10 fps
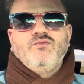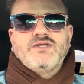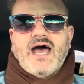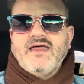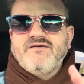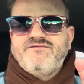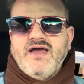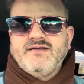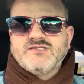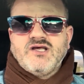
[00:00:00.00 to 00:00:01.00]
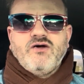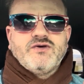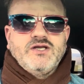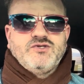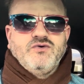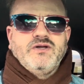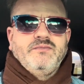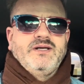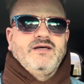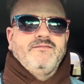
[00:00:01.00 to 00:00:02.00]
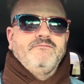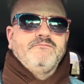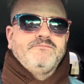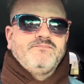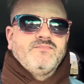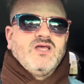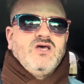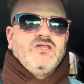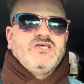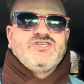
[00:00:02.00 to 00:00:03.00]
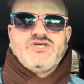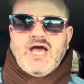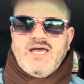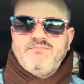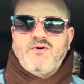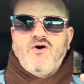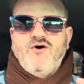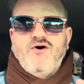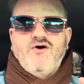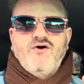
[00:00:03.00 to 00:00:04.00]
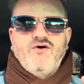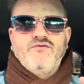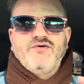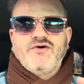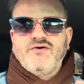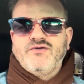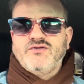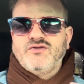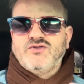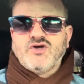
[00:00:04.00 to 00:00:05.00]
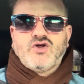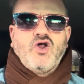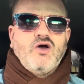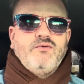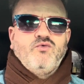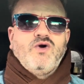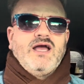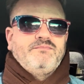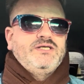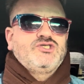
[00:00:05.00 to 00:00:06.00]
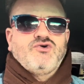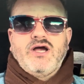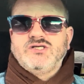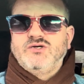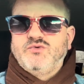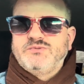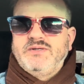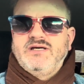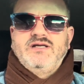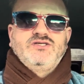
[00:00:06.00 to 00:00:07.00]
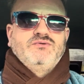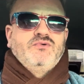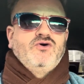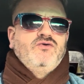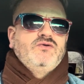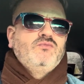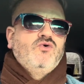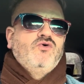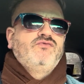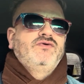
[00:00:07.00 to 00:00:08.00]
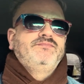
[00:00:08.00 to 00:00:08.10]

with other factors that I'll get to in a minute, the shape of the global rugby structure was beginning to move and morph.